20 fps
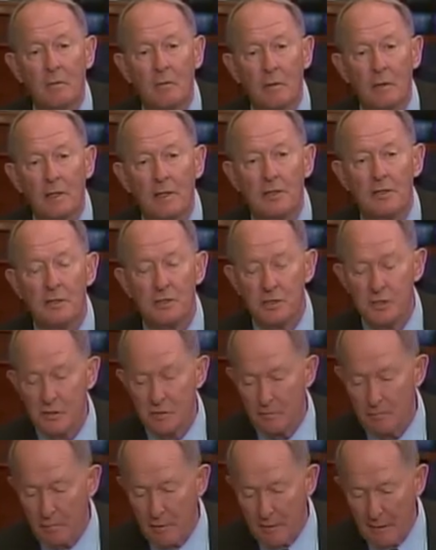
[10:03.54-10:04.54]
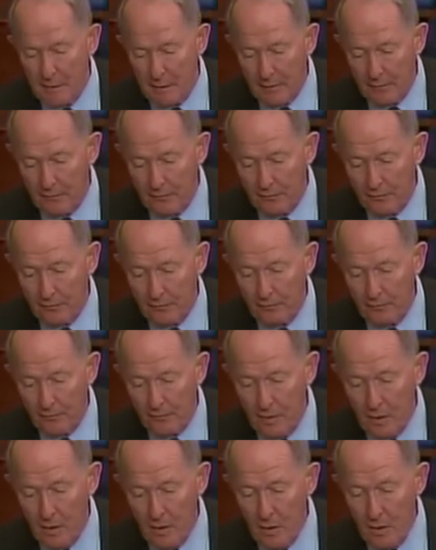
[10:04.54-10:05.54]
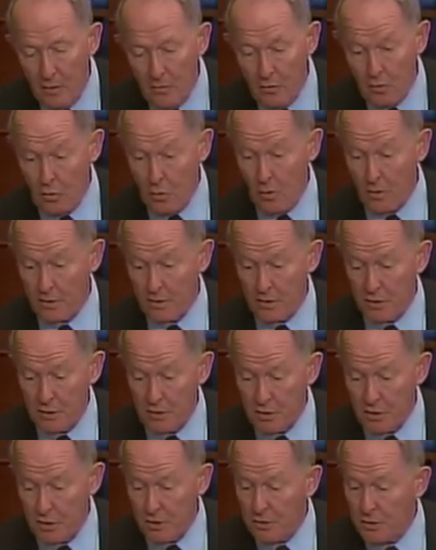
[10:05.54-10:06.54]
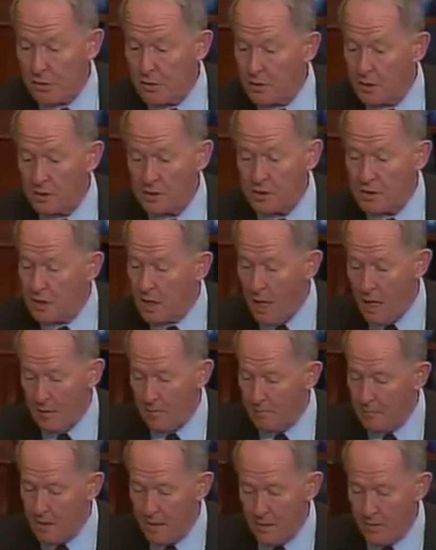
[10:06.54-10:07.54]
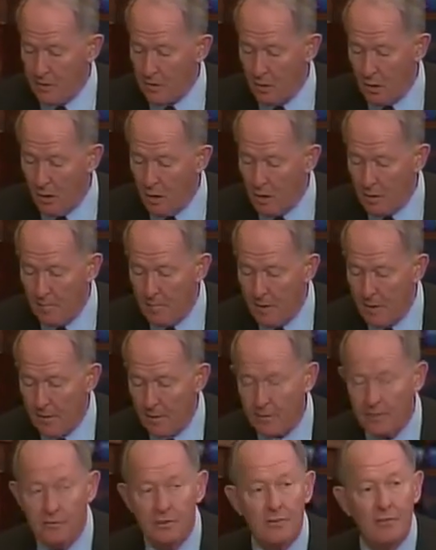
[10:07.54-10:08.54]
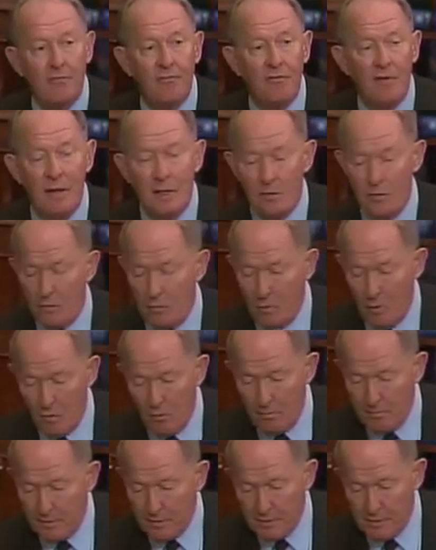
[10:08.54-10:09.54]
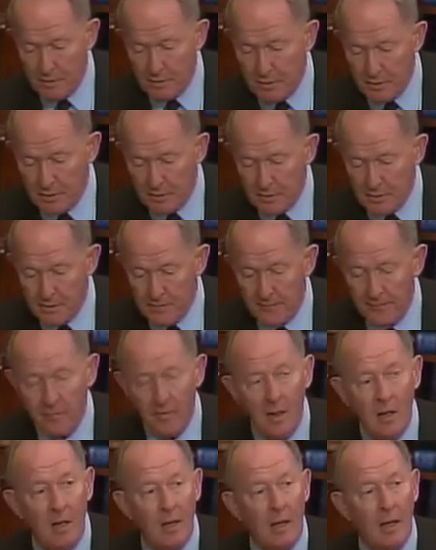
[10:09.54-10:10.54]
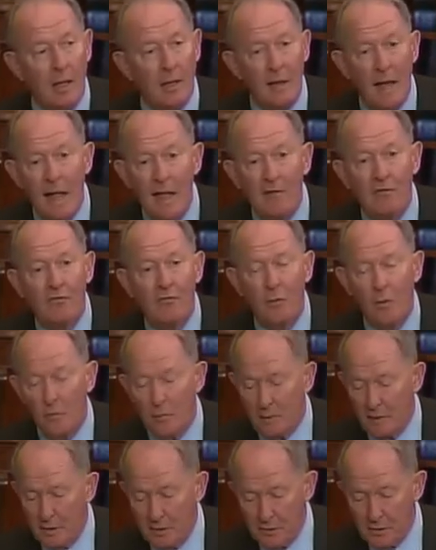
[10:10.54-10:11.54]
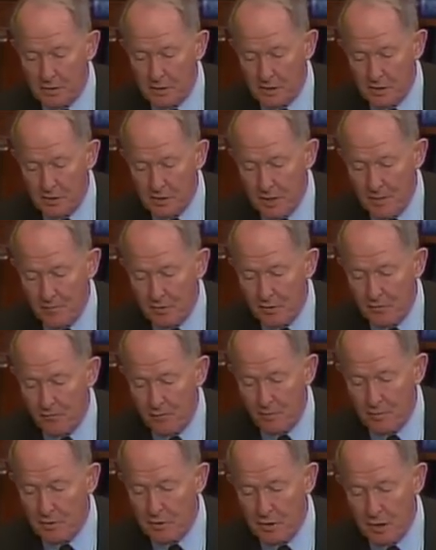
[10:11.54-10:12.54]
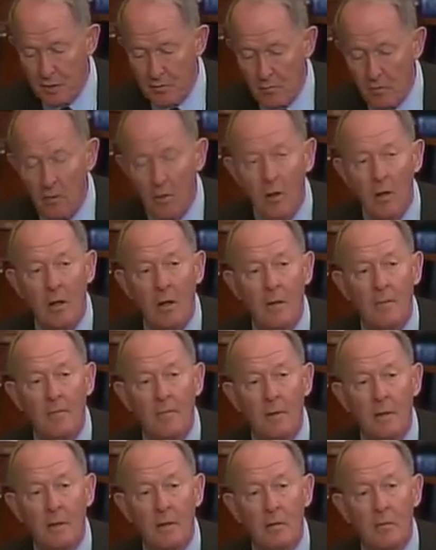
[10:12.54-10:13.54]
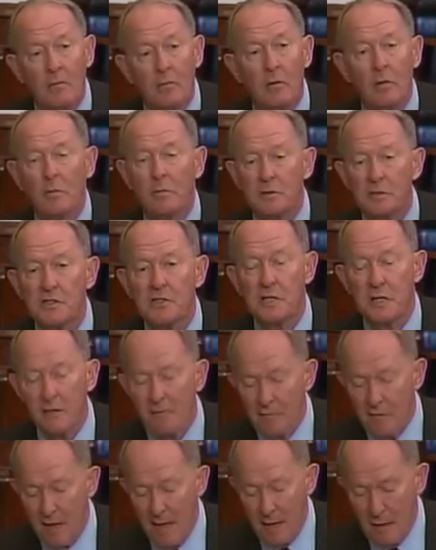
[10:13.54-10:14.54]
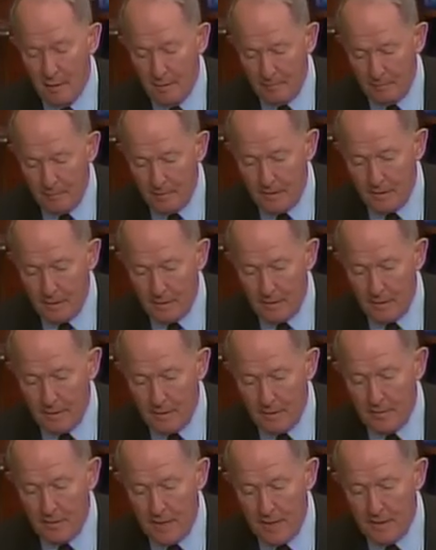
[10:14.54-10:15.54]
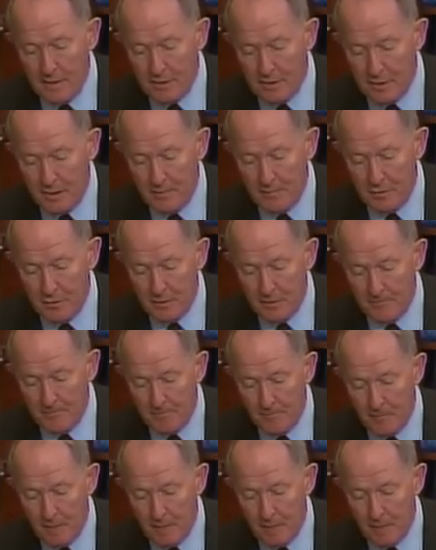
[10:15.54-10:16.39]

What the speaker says: religious beliefs. The court's decision does not mean that all Americans of faith who own businesses and ask for a religious exemption from a general law will receive that exemption.